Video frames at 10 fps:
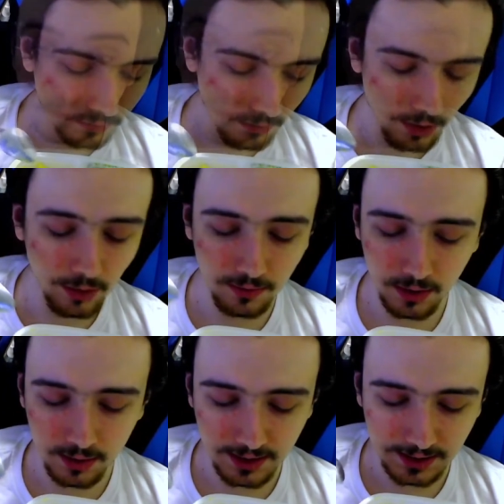
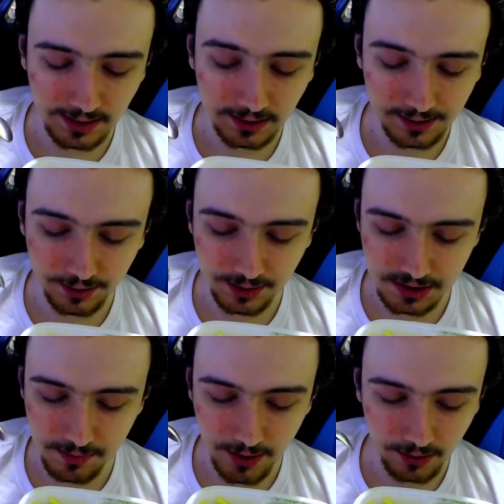Overall, I think that just
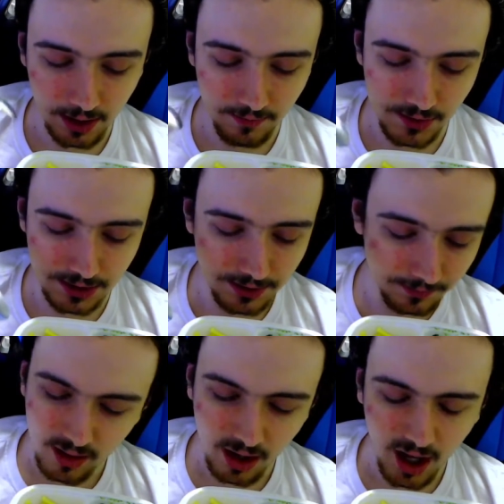about covers it.
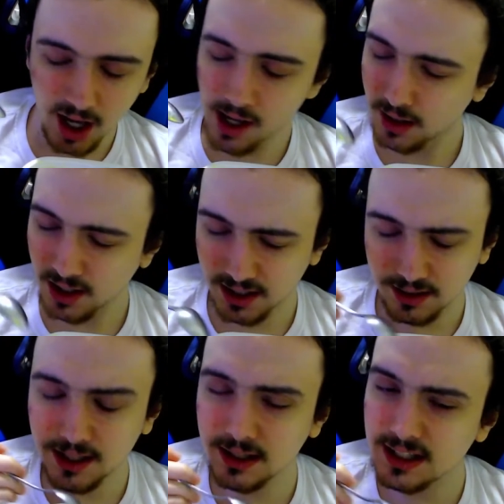I
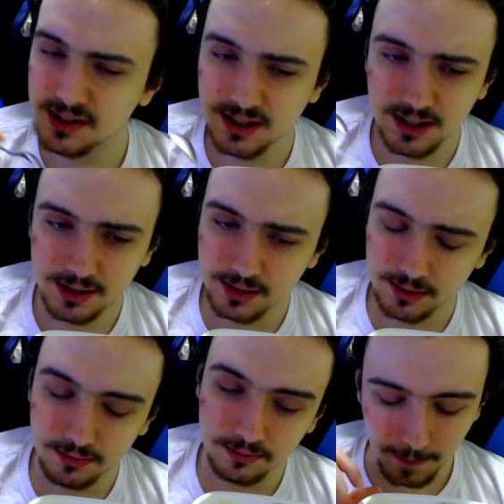think this gets
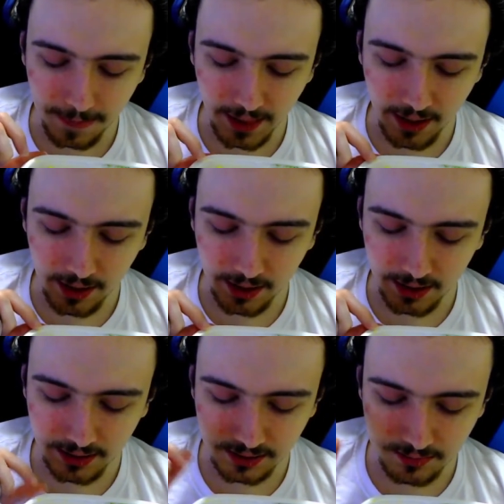
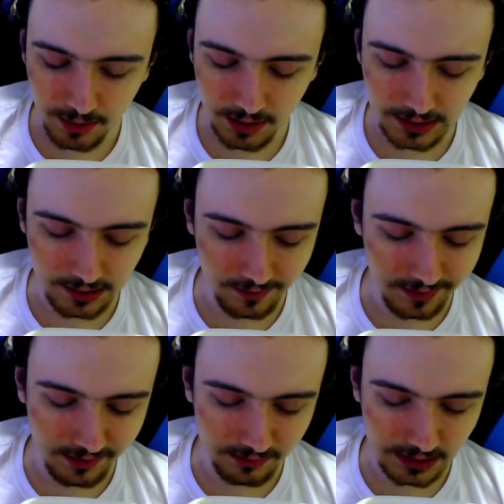it's
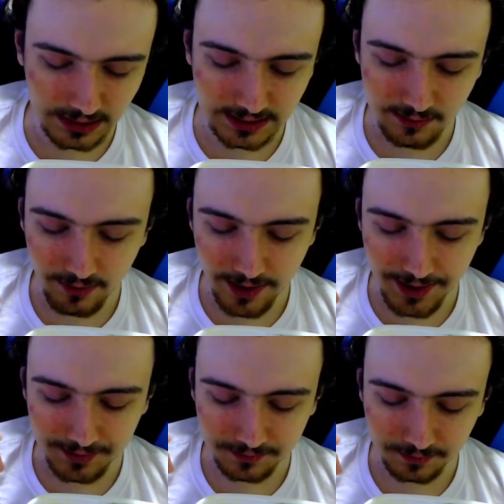
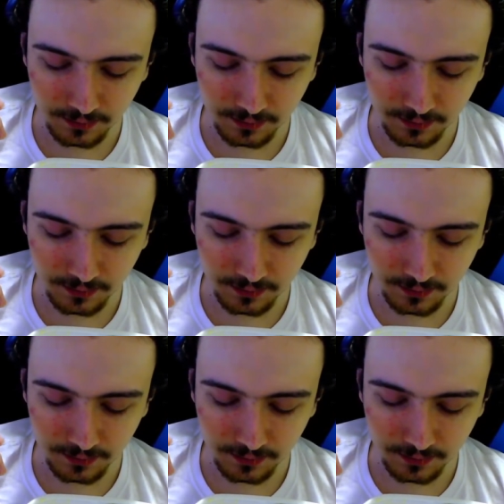fine.